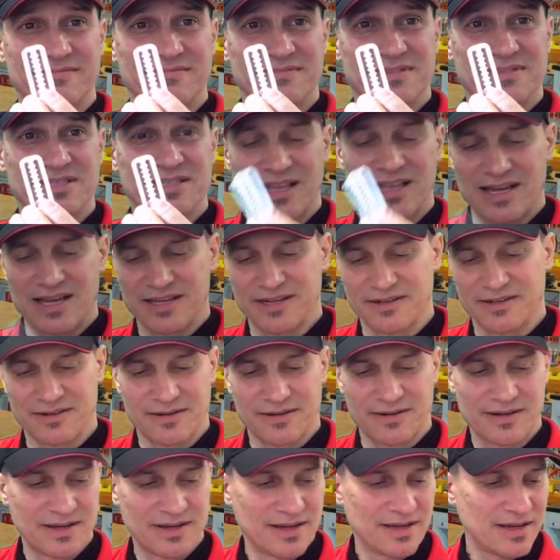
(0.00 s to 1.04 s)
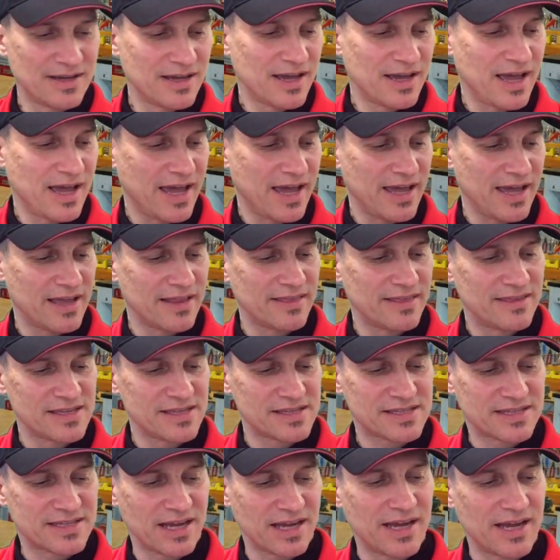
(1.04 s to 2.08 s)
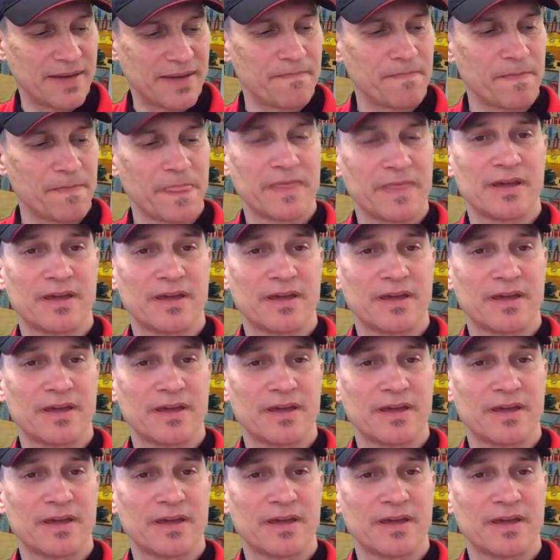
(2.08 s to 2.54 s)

slider, and this time